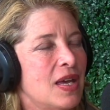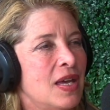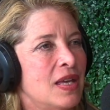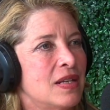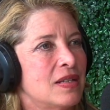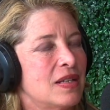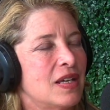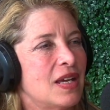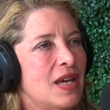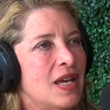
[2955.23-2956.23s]
And
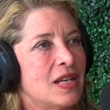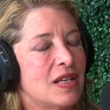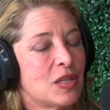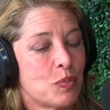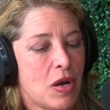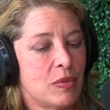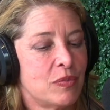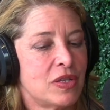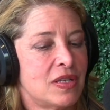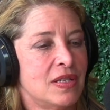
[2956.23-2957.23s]
the
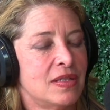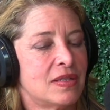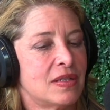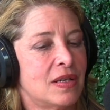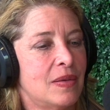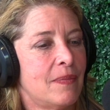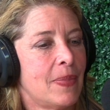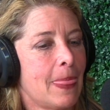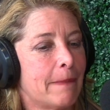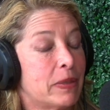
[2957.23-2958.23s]
problem with these
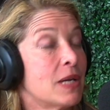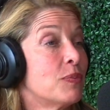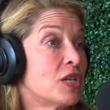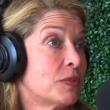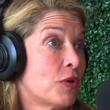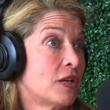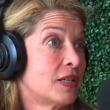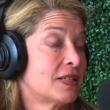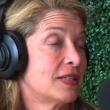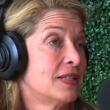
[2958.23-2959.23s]
plant-based
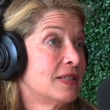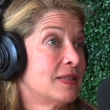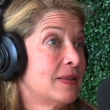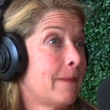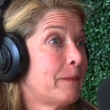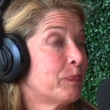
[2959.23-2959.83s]
products is